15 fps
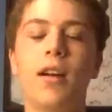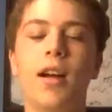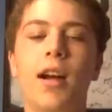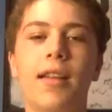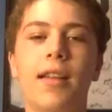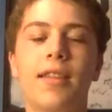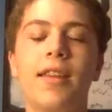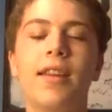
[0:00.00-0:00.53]

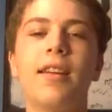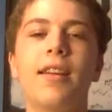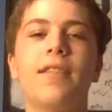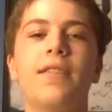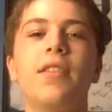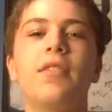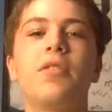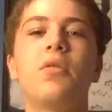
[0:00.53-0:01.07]
I think
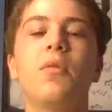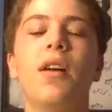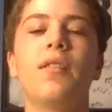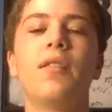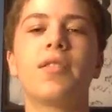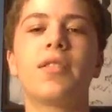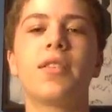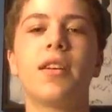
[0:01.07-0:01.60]
if they do
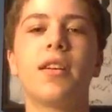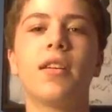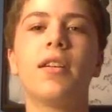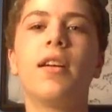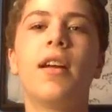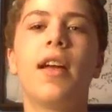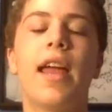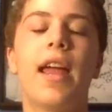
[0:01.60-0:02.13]
well this
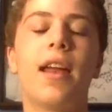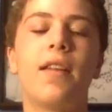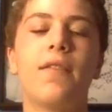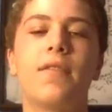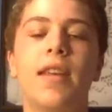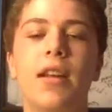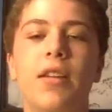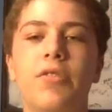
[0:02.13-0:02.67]
year, and
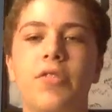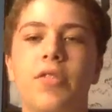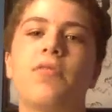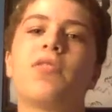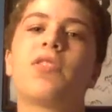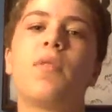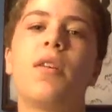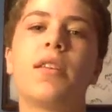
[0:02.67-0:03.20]
if Daniel
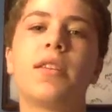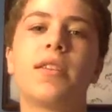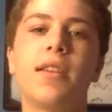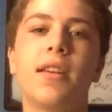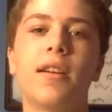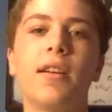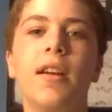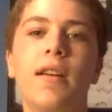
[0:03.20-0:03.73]
Jones does well this
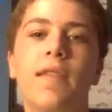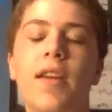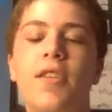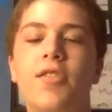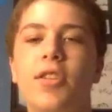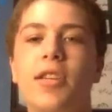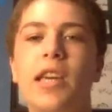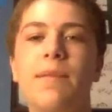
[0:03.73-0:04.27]
year, they
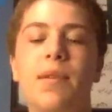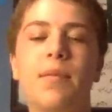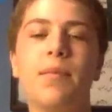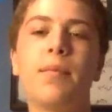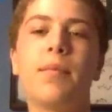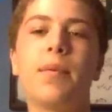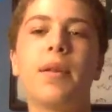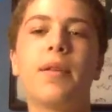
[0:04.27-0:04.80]
should keep
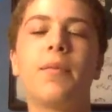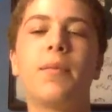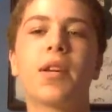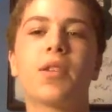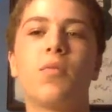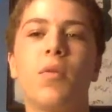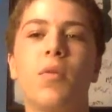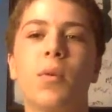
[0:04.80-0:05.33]
him. But if he
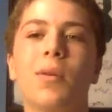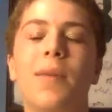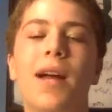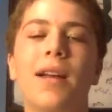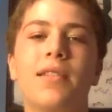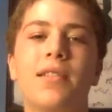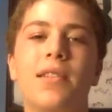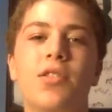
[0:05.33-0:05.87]
makes one more
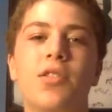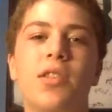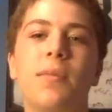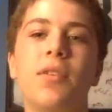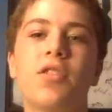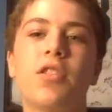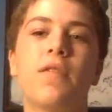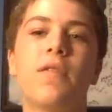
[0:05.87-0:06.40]
bad decision,
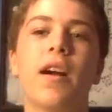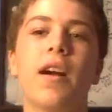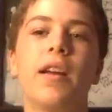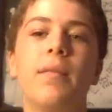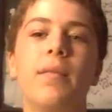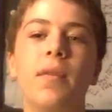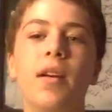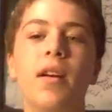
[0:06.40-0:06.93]
then we should fire
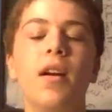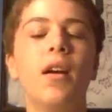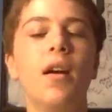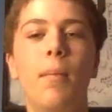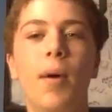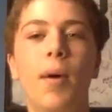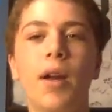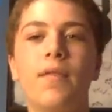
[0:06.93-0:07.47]
him.
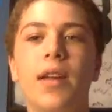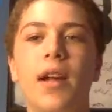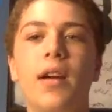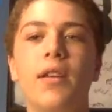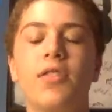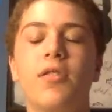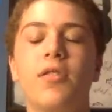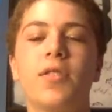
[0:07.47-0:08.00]
But if
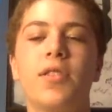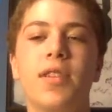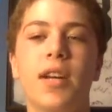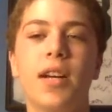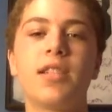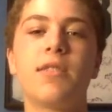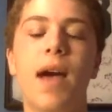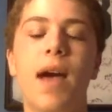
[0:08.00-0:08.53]
Daniel Jones
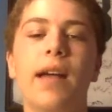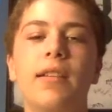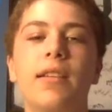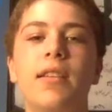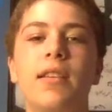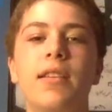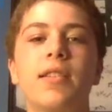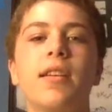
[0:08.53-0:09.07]
does badly
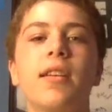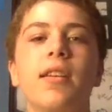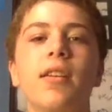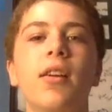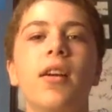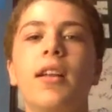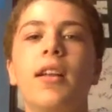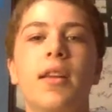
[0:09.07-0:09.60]
this
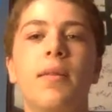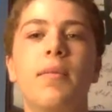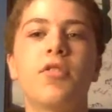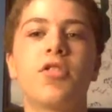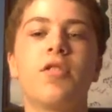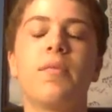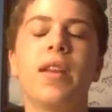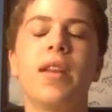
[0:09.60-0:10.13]
year, then we
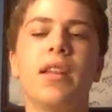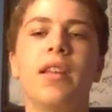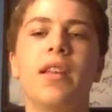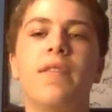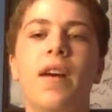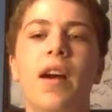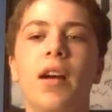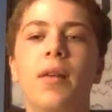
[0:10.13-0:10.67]
should
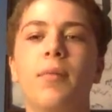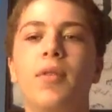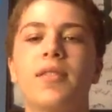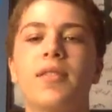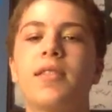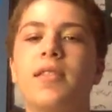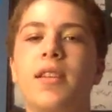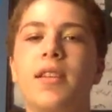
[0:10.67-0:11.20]
immediately fire him
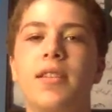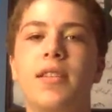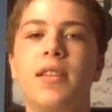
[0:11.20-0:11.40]
once the season